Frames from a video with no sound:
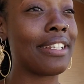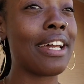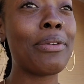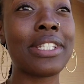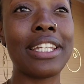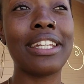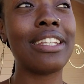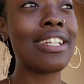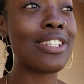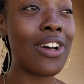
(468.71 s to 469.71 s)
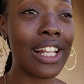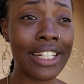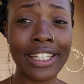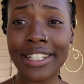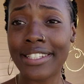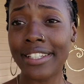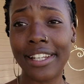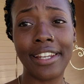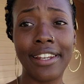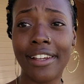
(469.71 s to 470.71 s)
That was it. That's all I needed
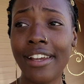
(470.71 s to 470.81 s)
today.